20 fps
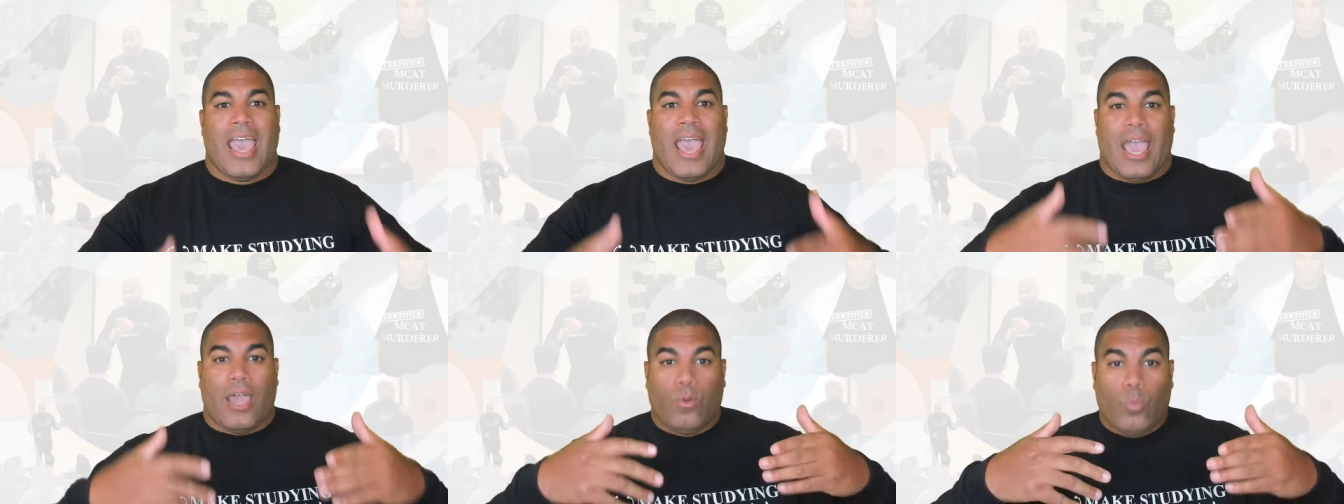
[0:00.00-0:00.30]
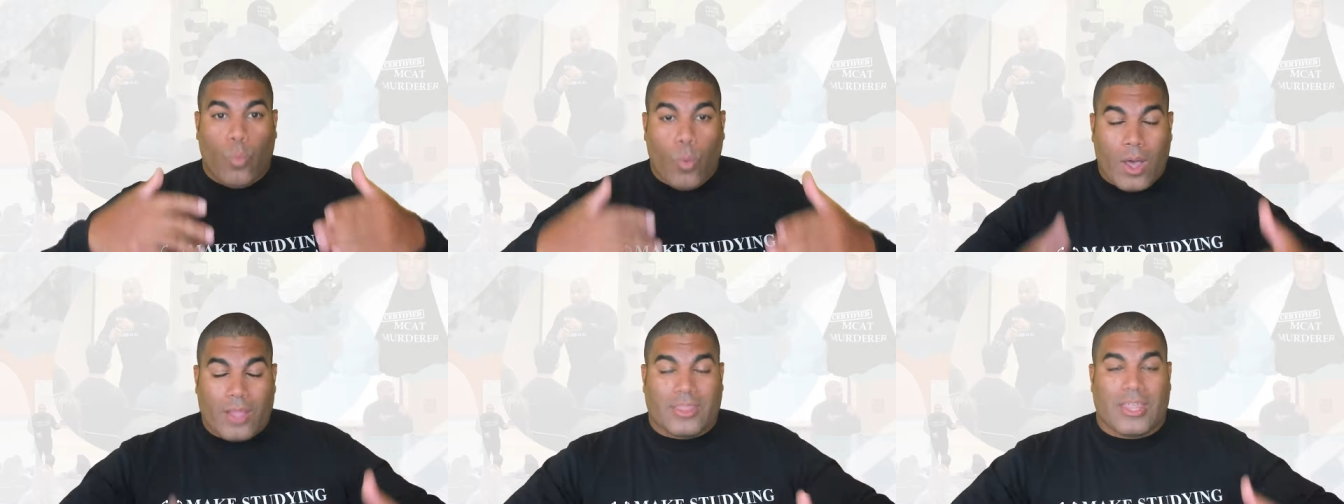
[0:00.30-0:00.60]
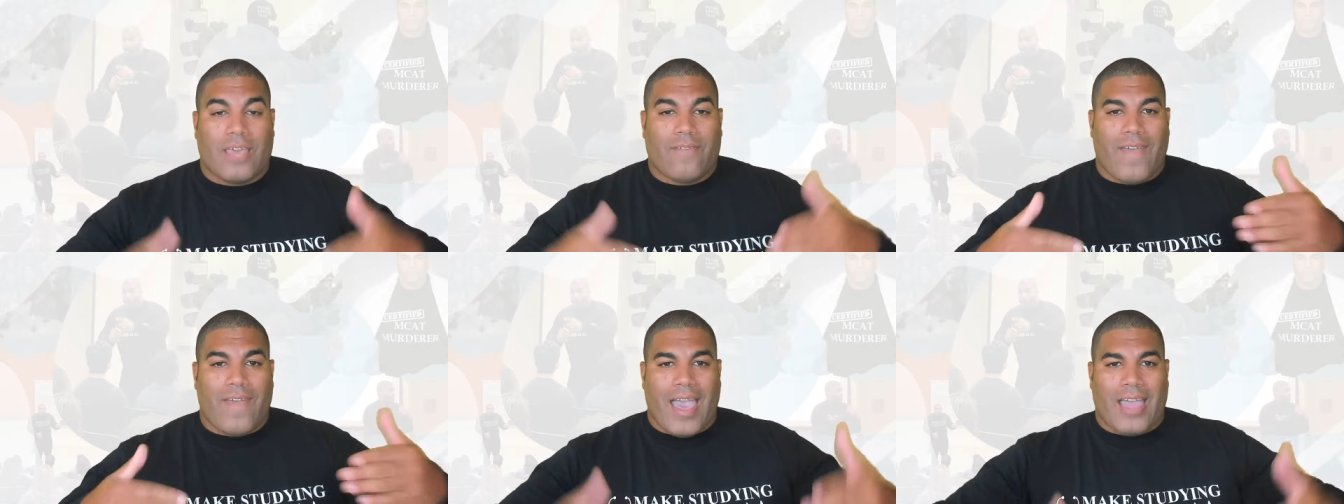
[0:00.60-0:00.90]
and what
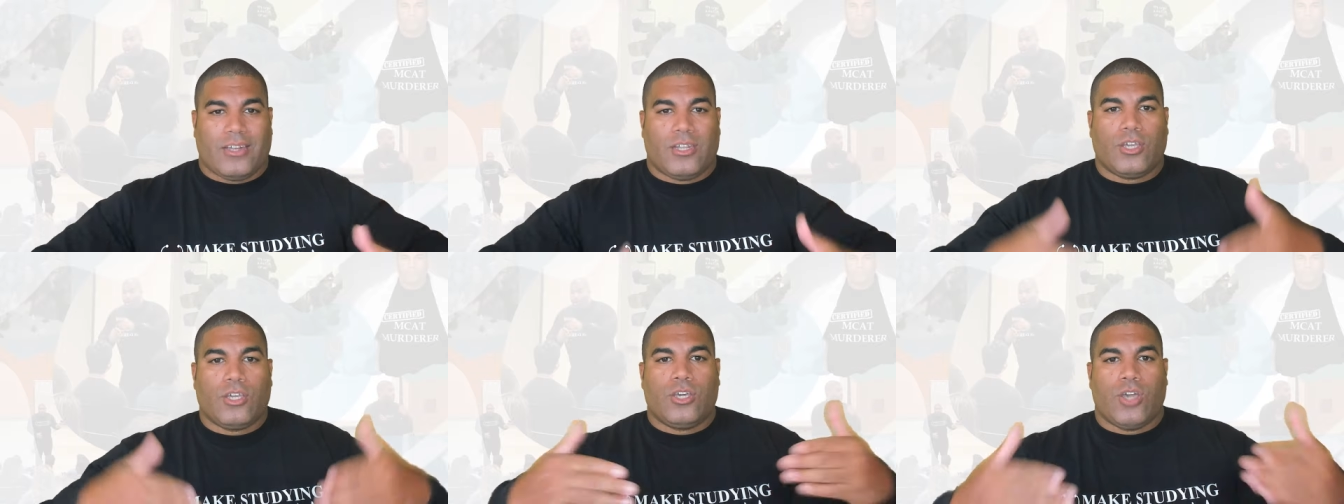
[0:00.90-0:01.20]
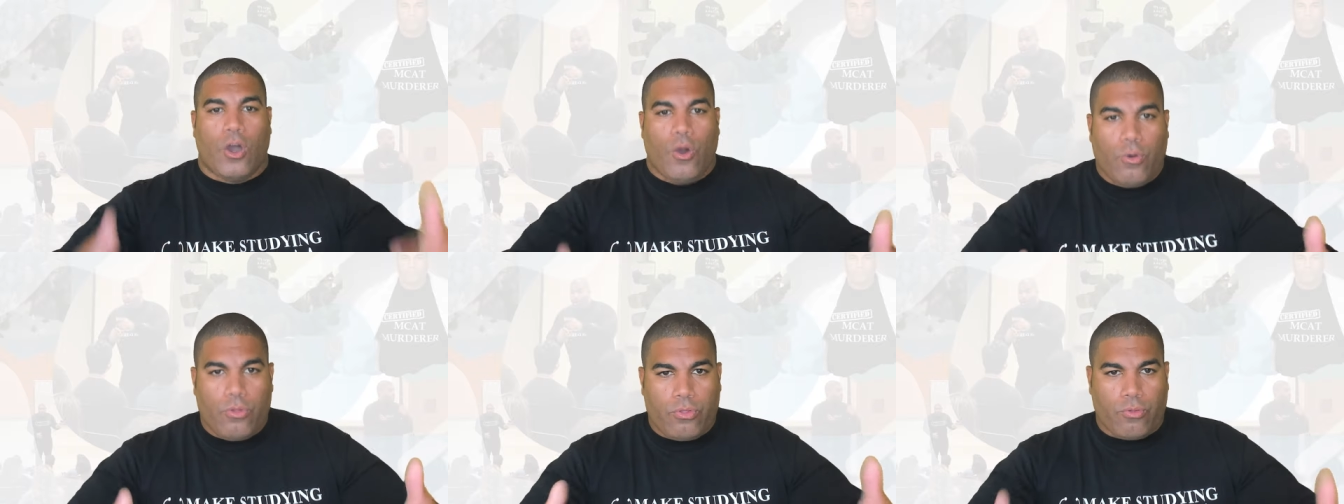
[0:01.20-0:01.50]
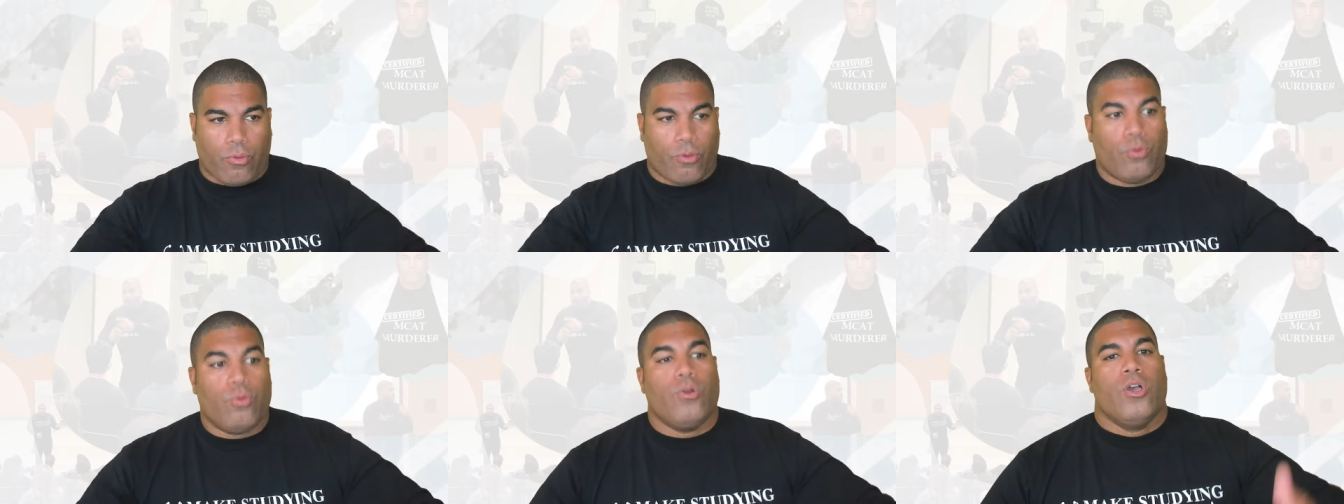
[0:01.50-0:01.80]
they've had to go
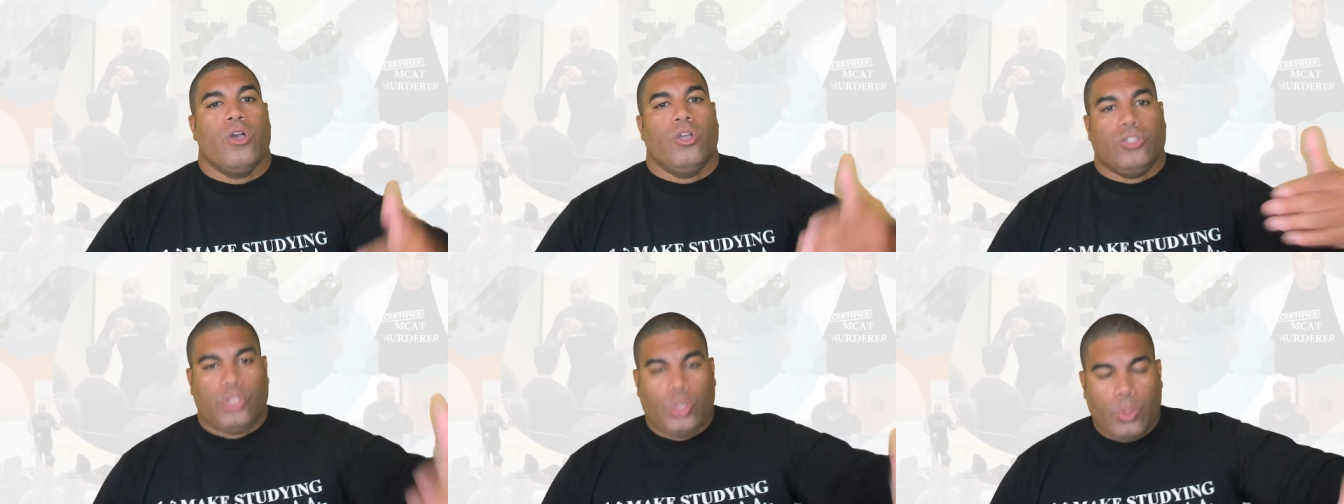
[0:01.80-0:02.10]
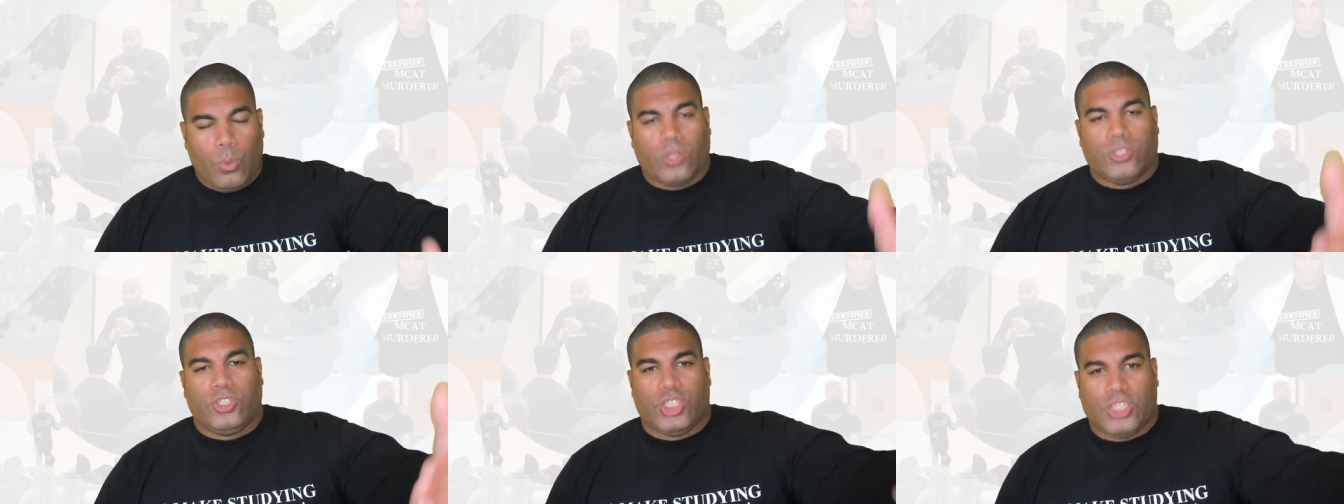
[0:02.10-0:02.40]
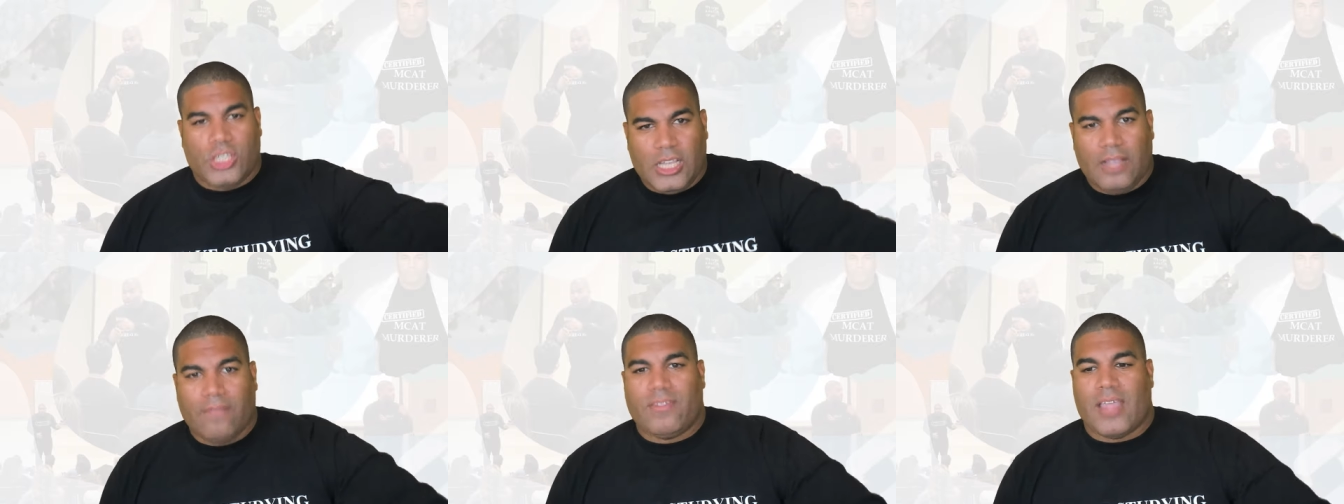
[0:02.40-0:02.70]
through to
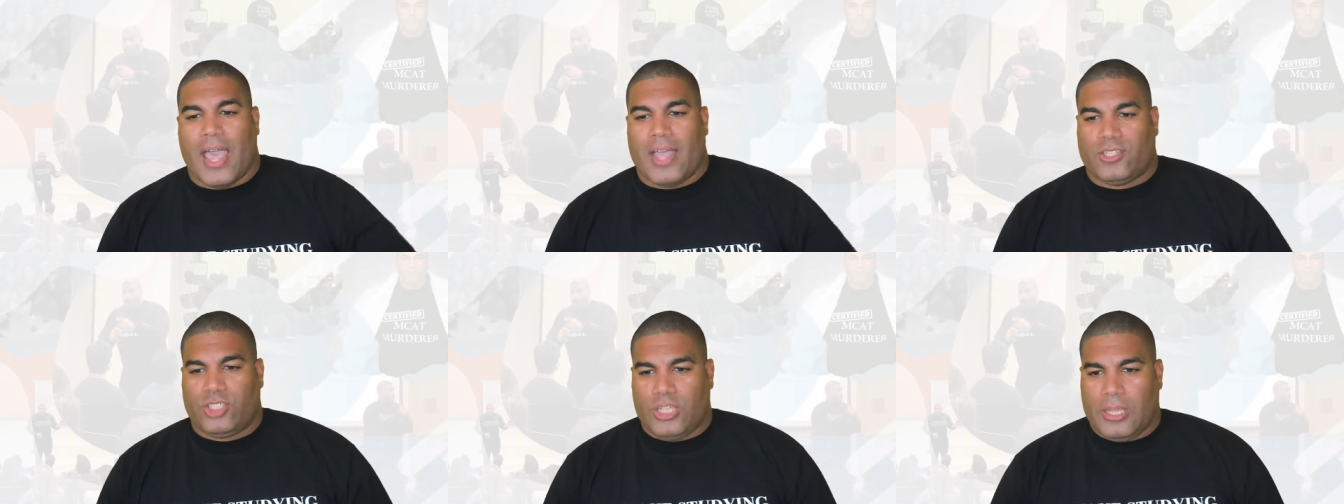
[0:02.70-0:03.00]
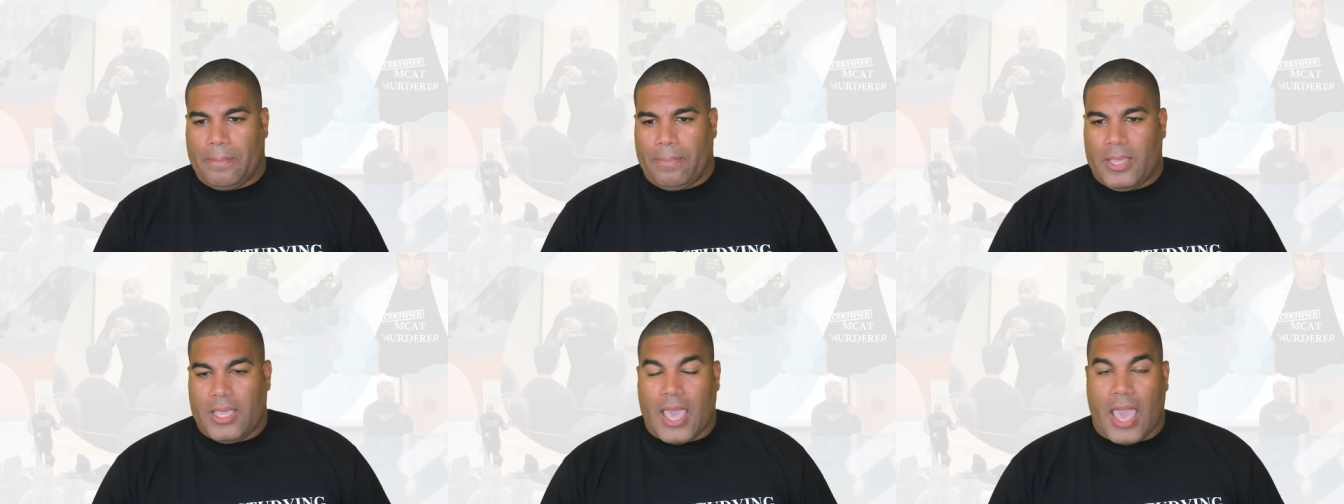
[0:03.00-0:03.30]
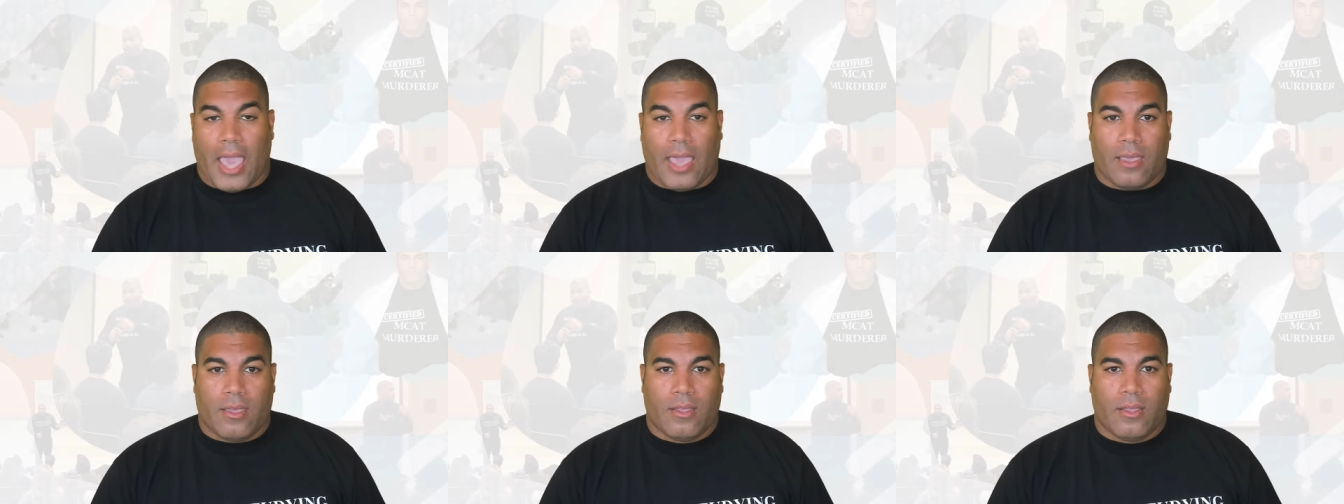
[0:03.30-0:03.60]
achieve that GPA.